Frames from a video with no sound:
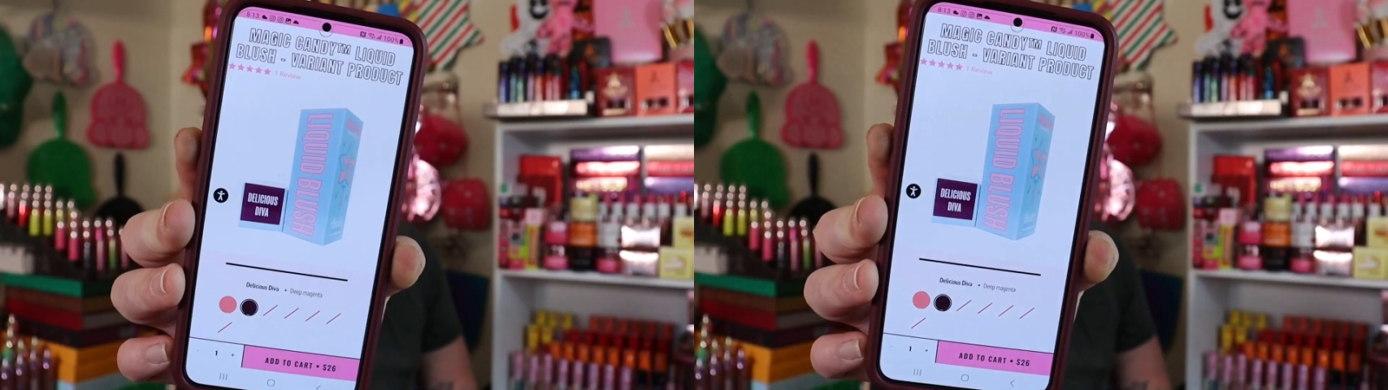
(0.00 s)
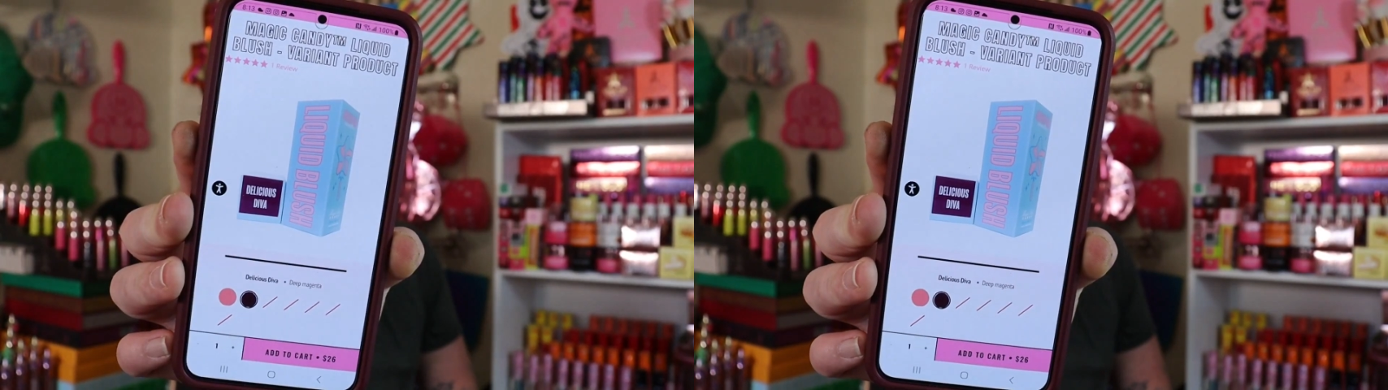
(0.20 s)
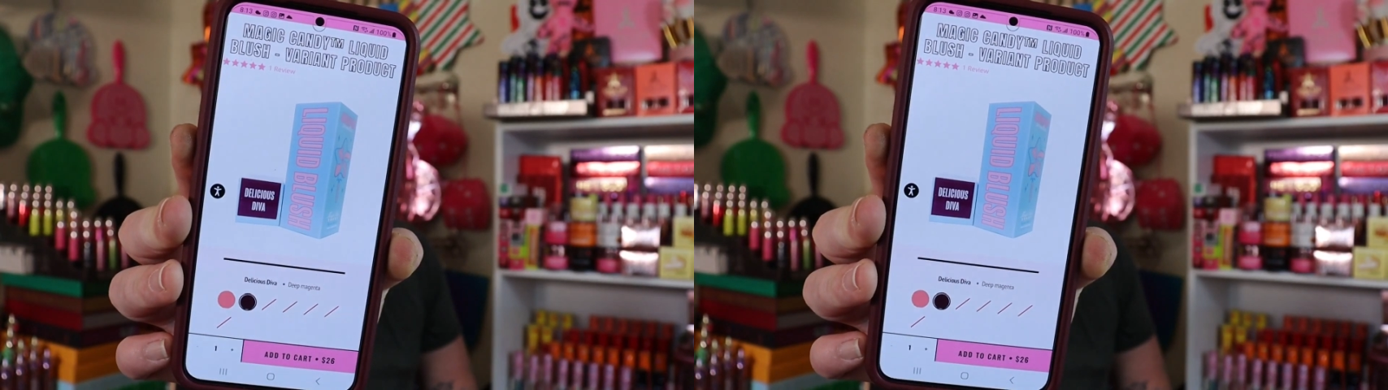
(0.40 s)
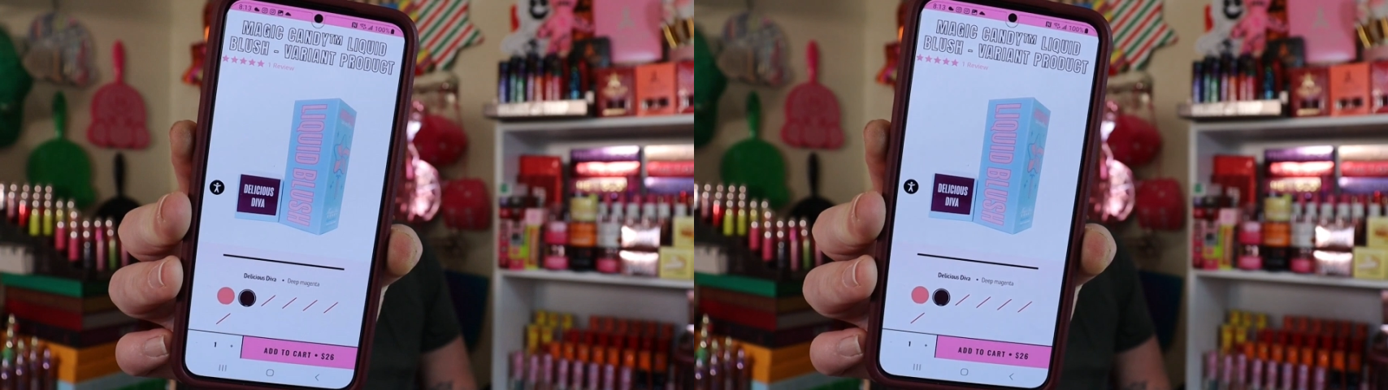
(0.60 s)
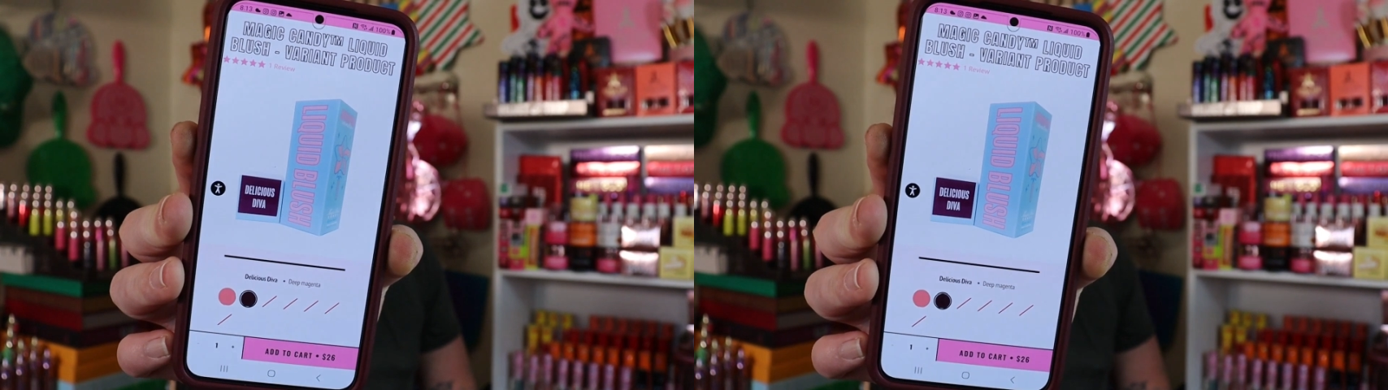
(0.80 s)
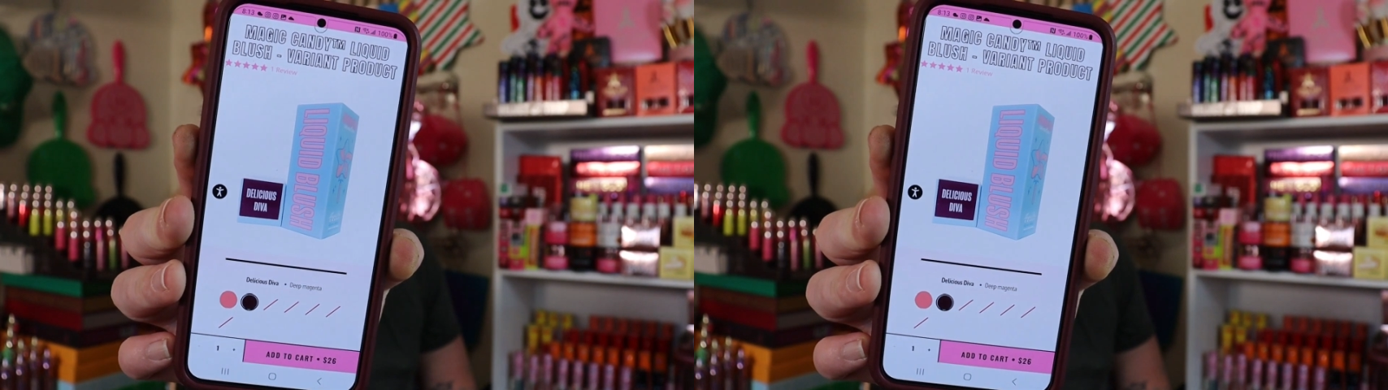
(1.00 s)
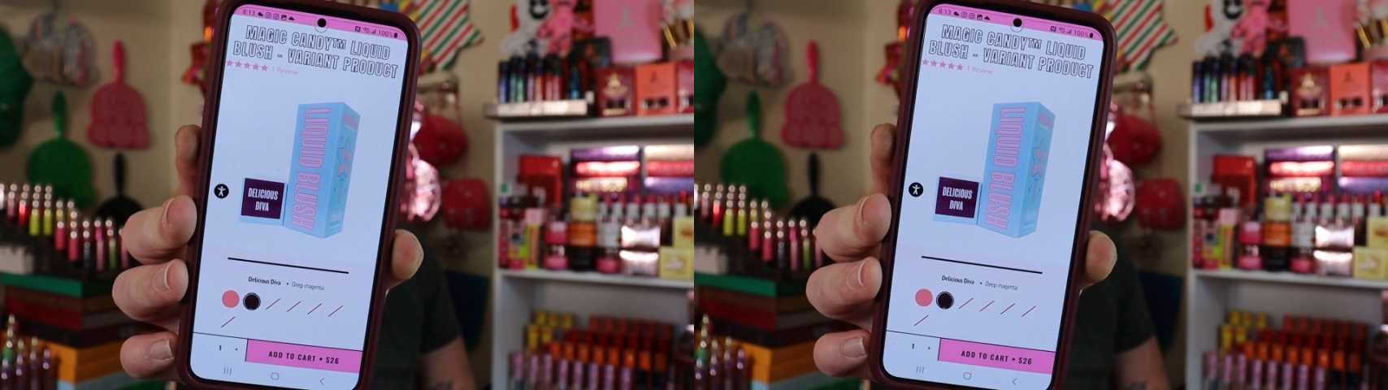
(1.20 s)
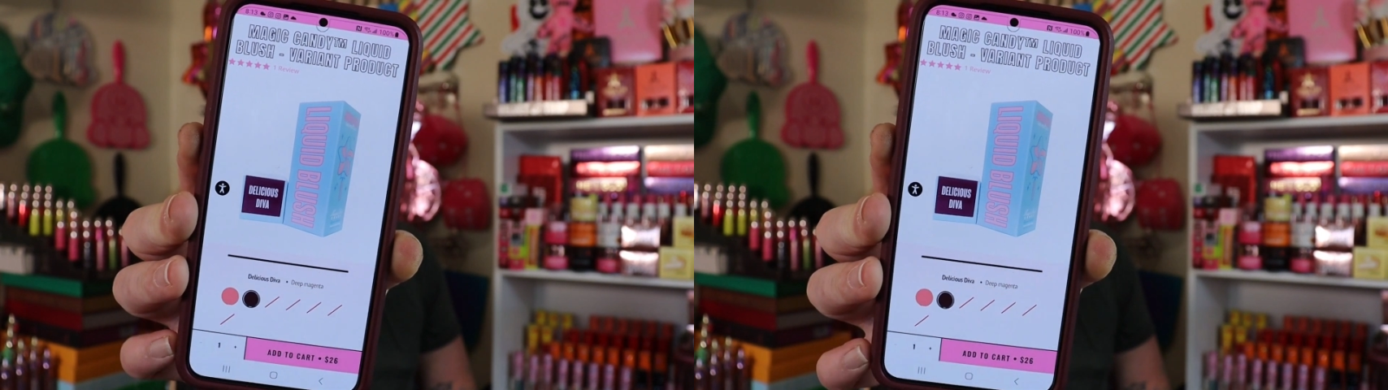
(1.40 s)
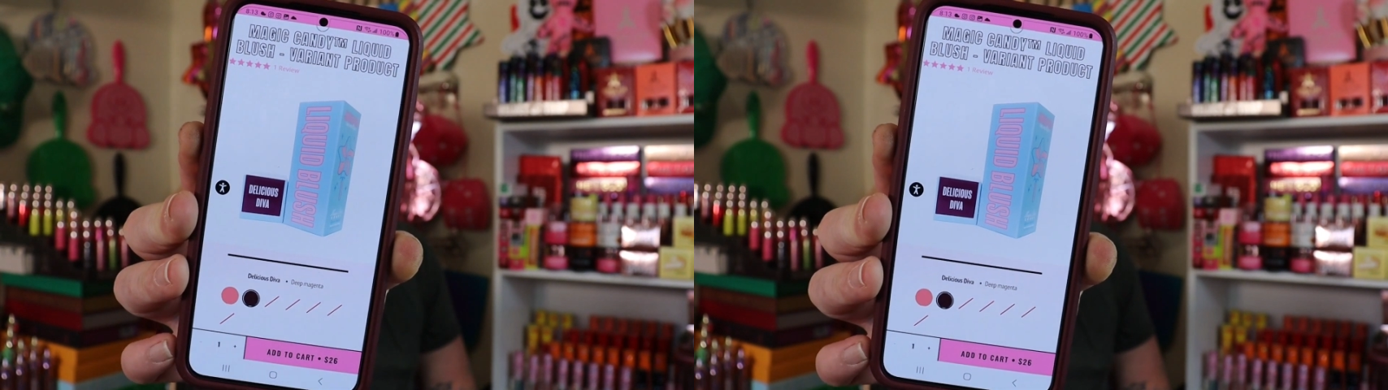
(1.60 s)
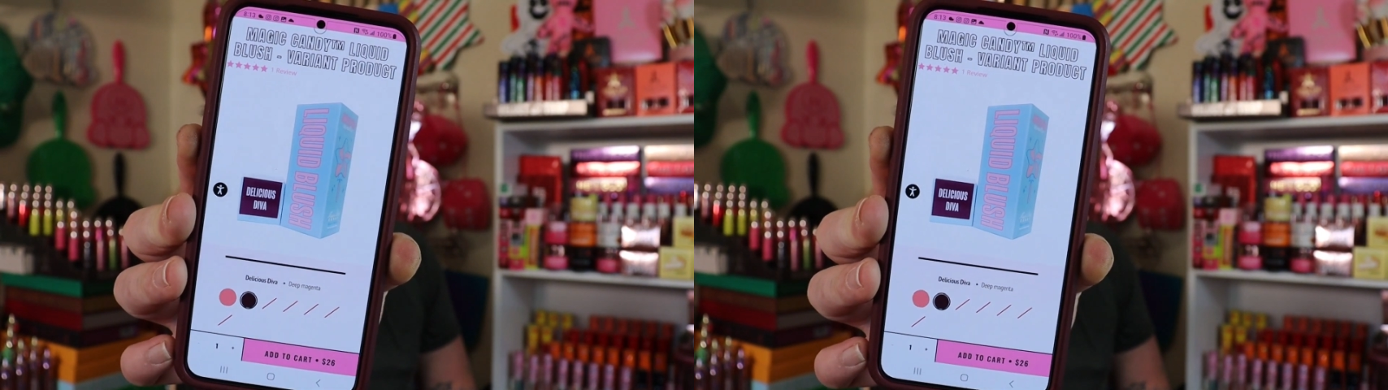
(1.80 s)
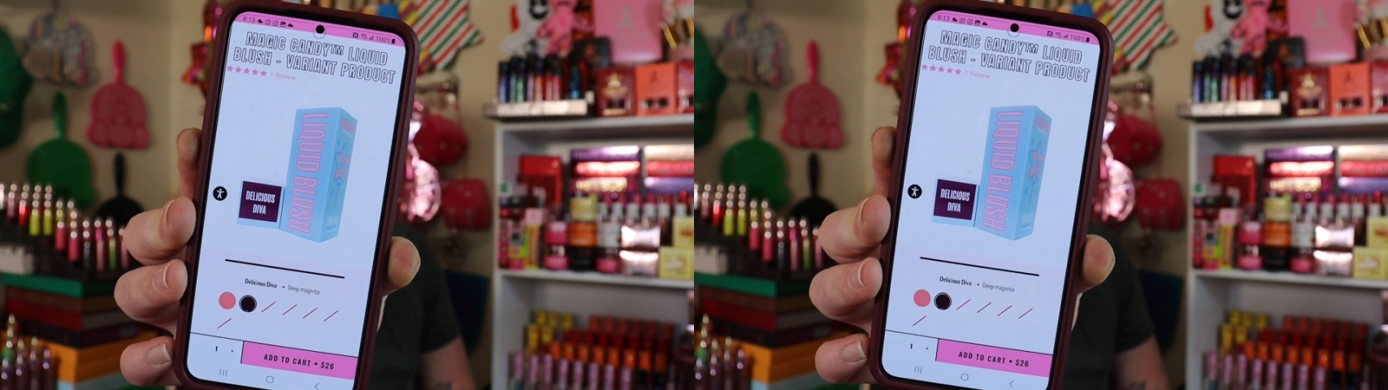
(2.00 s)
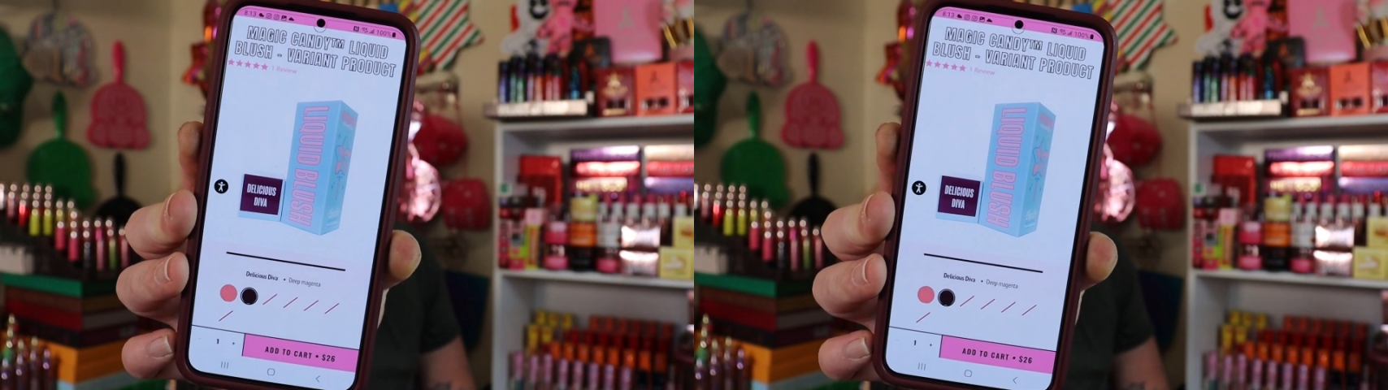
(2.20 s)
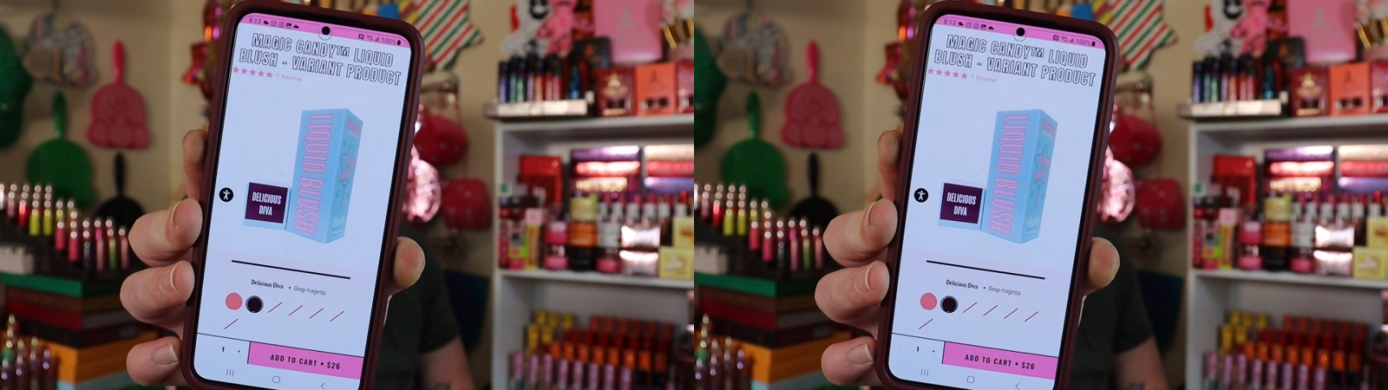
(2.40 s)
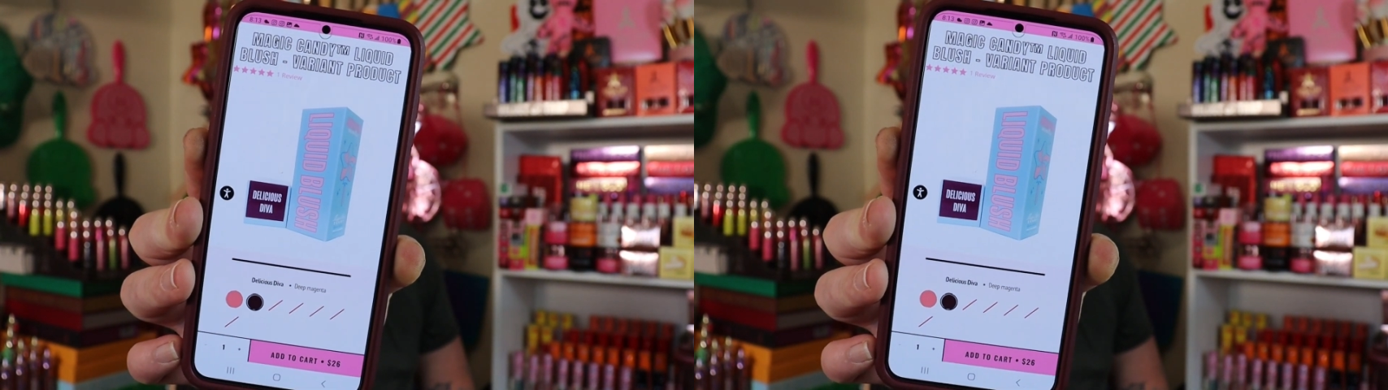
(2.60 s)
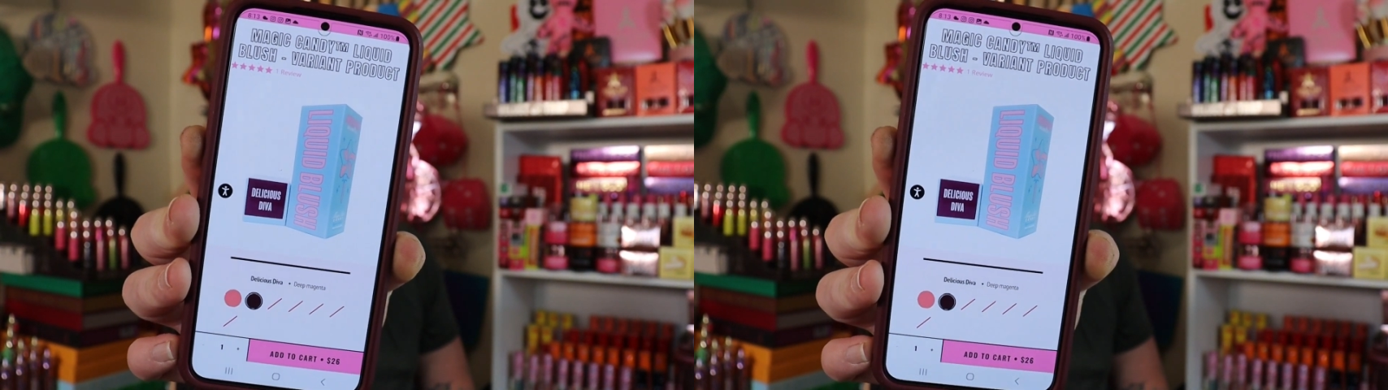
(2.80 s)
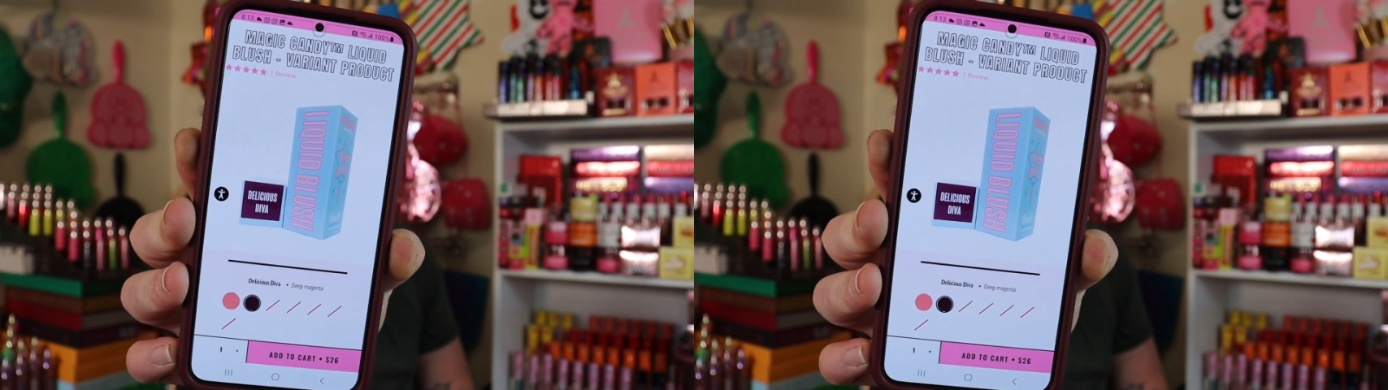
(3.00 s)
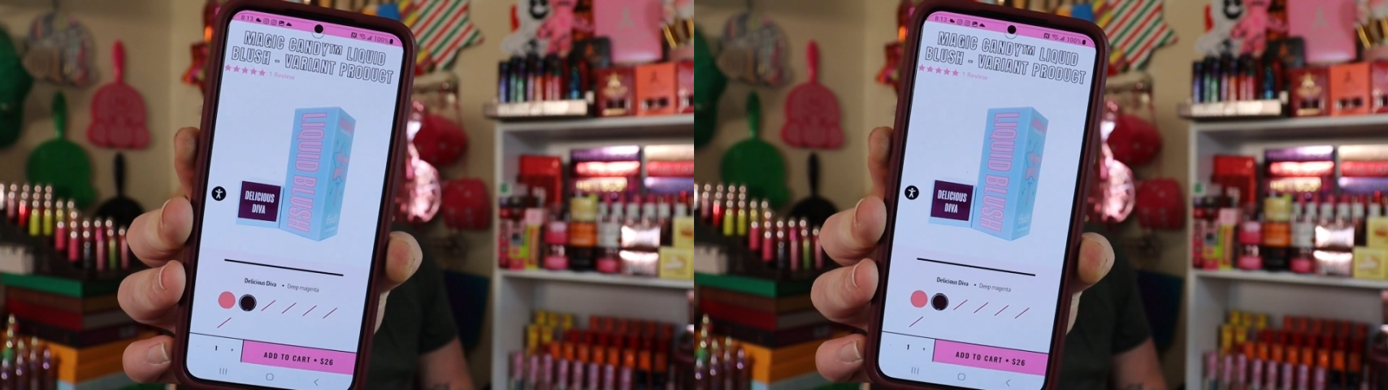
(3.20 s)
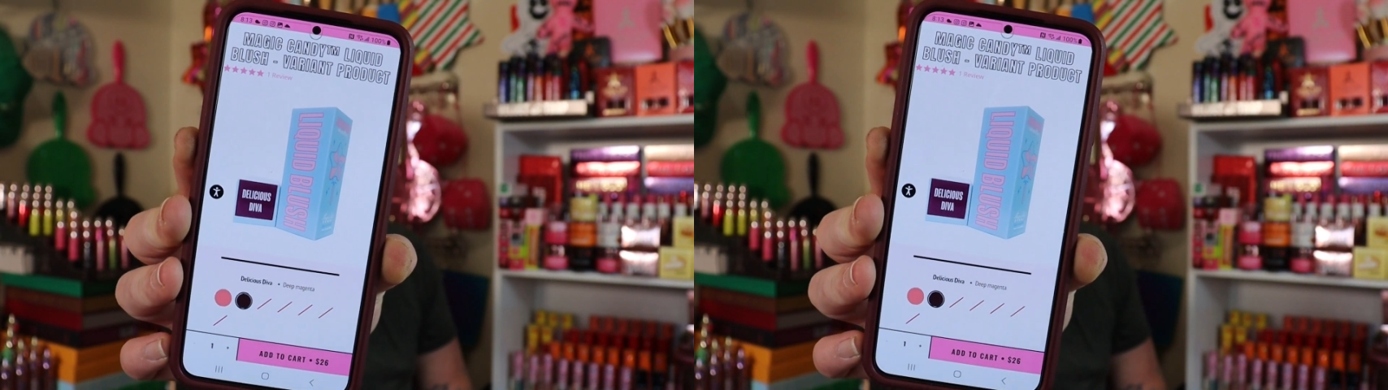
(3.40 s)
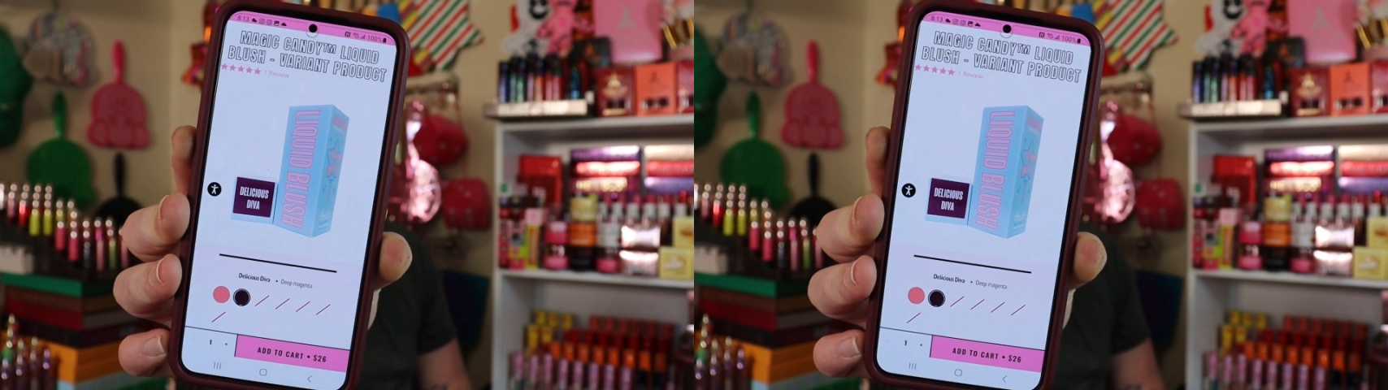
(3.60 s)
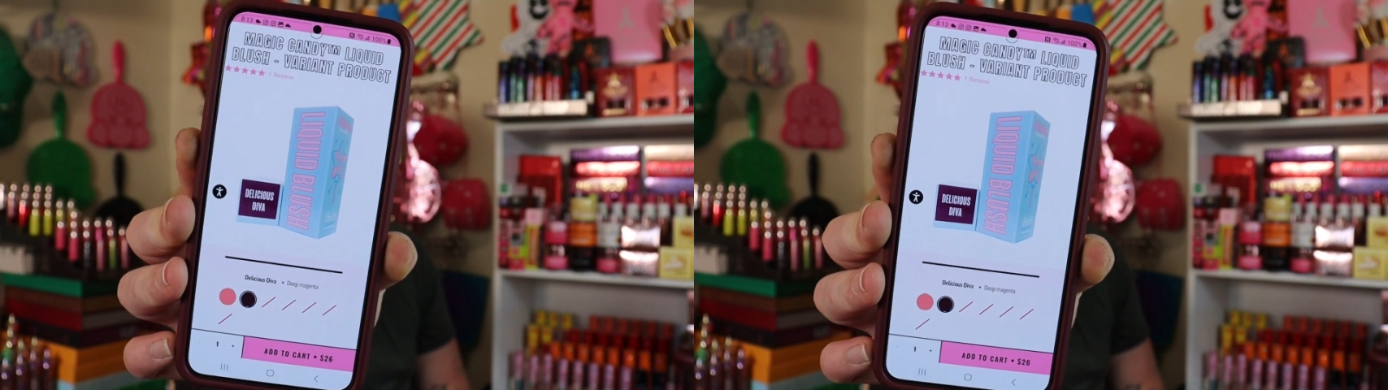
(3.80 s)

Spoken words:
(no speaker visible)